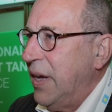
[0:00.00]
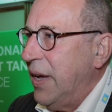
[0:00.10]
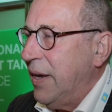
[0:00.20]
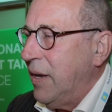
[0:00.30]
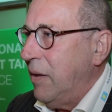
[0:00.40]

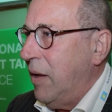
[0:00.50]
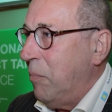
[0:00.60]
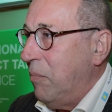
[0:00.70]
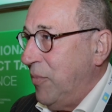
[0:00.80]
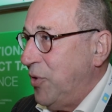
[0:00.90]
And
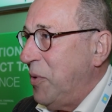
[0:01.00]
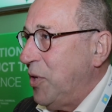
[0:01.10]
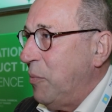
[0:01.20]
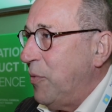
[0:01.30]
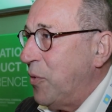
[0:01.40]
I'm
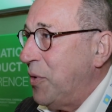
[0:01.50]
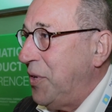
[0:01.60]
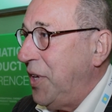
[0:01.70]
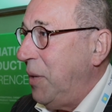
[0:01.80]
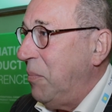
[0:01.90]
responsible for a
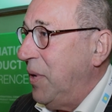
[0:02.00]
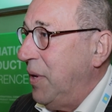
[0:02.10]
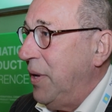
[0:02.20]
team